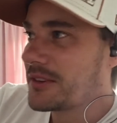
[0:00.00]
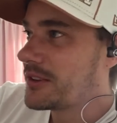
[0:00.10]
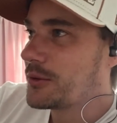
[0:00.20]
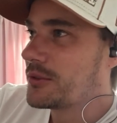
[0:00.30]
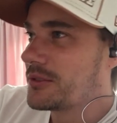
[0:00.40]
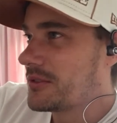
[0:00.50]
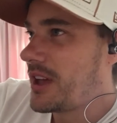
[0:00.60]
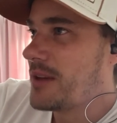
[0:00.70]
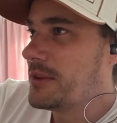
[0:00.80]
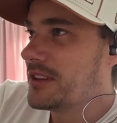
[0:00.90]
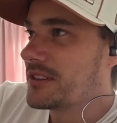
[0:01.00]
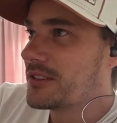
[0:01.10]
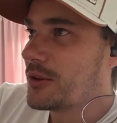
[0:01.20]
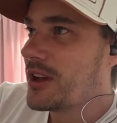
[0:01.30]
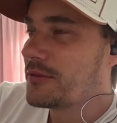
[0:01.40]
You
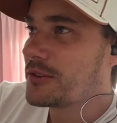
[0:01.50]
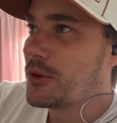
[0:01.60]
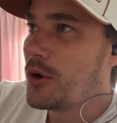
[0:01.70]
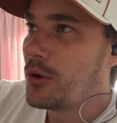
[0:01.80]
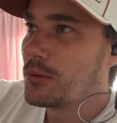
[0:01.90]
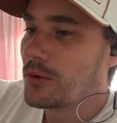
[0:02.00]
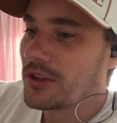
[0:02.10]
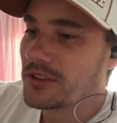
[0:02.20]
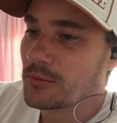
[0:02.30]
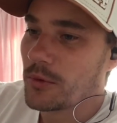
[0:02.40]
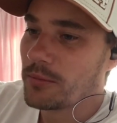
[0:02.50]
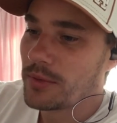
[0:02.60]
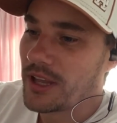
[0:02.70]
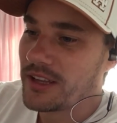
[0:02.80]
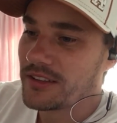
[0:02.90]
have the whole world in one
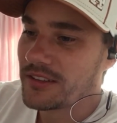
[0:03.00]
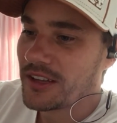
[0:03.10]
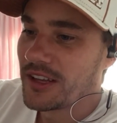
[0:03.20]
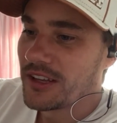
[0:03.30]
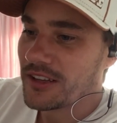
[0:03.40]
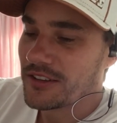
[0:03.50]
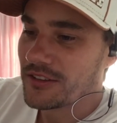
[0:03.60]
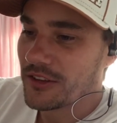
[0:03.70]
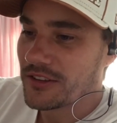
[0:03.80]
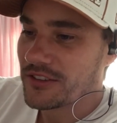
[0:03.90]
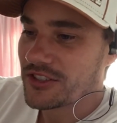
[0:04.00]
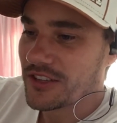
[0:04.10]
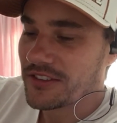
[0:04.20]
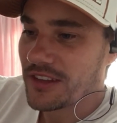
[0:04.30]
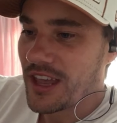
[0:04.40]
place. It's not
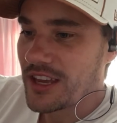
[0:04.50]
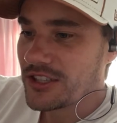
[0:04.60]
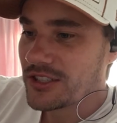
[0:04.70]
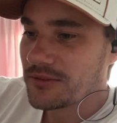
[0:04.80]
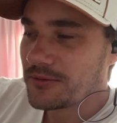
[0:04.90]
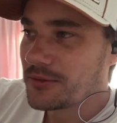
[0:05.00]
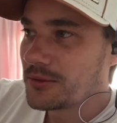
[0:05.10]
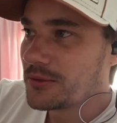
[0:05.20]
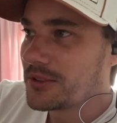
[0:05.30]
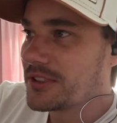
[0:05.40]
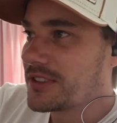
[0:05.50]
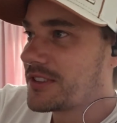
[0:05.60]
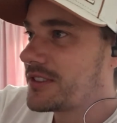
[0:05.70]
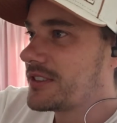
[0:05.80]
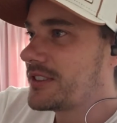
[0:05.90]
just Asian food.
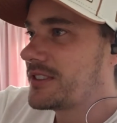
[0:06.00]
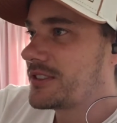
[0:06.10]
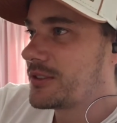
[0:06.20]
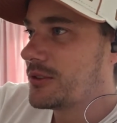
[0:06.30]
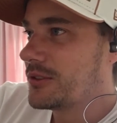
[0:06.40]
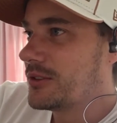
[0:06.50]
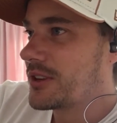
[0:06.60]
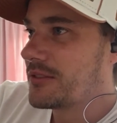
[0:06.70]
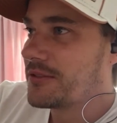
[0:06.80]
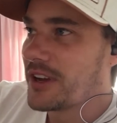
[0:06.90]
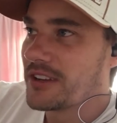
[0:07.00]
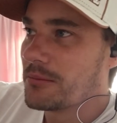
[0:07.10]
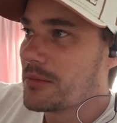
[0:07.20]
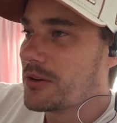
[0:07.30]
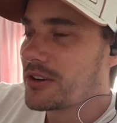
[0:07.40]
You can find
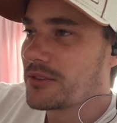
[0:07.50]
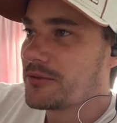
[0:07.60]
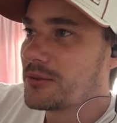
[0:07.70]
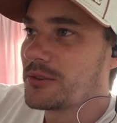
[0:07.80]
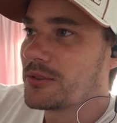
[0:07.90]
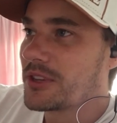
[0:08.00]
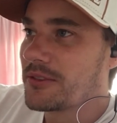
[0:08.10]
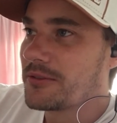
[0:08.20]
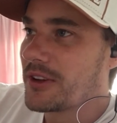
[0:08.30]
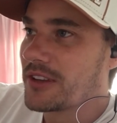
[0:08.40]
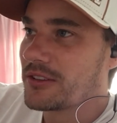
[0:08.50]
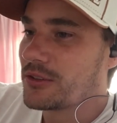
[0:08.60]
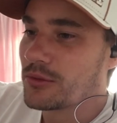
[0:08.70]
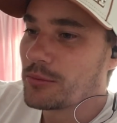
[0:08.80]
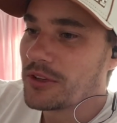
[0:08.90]
American food. You can find
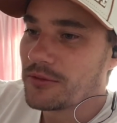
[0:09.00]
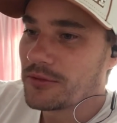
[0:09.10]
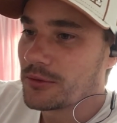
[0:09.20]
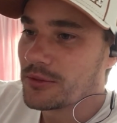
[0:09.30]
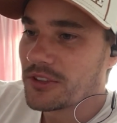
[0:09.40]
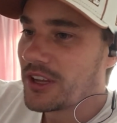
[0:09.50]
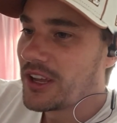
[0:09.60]
European food.